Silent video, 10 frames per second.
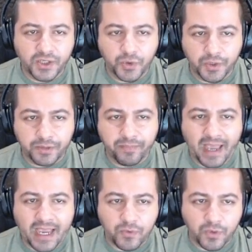going
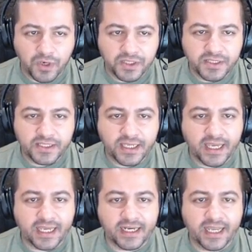backwards,
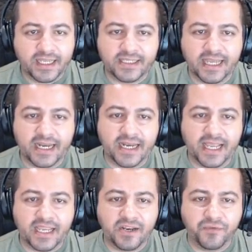and it's at
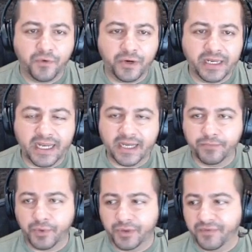negative
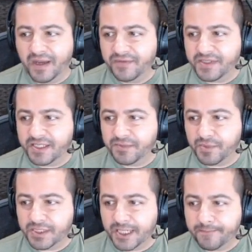
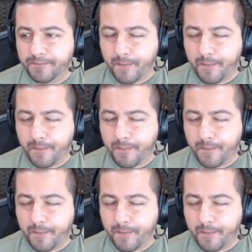49.56%.